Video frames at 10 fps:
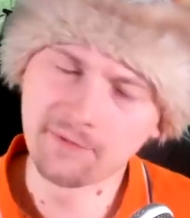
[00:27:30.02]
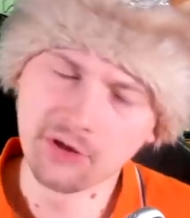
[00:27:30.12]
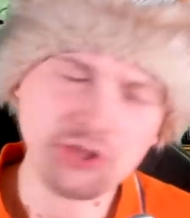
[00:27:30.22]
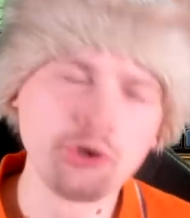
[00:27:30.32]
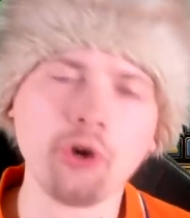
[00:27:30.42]
If
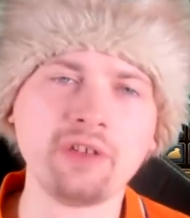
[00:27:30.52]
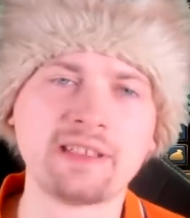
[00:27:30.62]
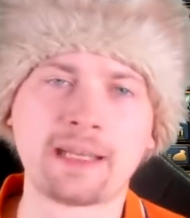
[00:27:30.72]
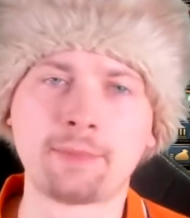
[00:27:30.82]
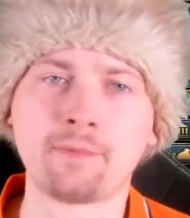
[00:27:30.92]
you enjoy
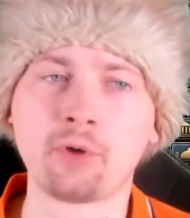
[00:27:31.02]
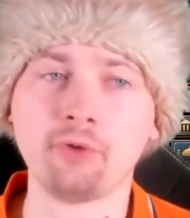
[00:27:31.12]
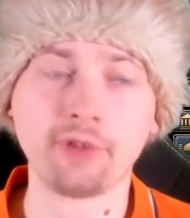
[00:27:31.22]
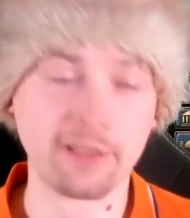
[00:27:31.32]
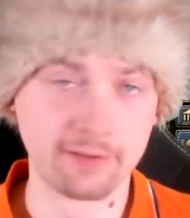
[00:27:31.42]
this type of
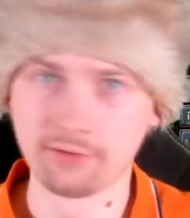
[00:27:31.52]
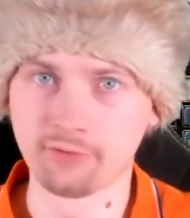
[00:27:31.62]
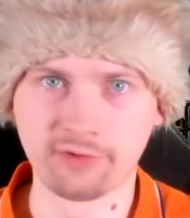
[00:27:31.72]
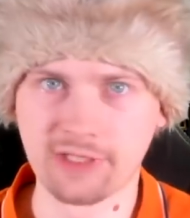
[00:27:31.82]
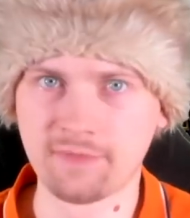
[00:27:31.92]
content,
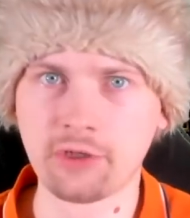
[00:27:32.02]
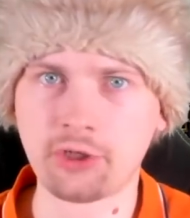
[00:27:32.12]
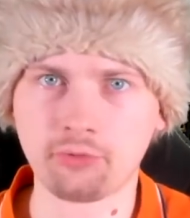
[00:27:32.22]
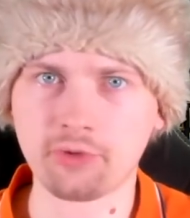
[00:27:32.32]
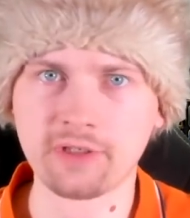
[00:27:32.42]
so saving
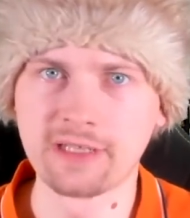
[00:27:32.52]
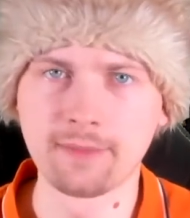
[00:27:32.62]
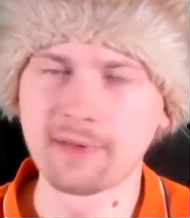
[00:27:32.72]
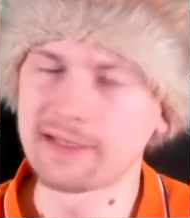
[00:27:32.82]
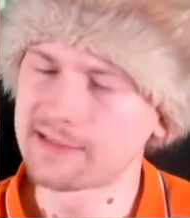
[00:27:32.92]
your ruined
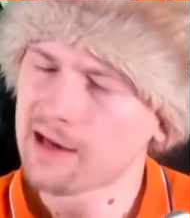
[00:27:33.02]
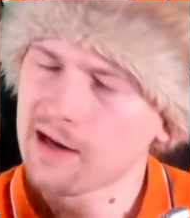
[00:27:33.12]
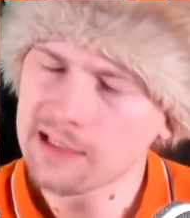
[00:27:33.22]
campaigns,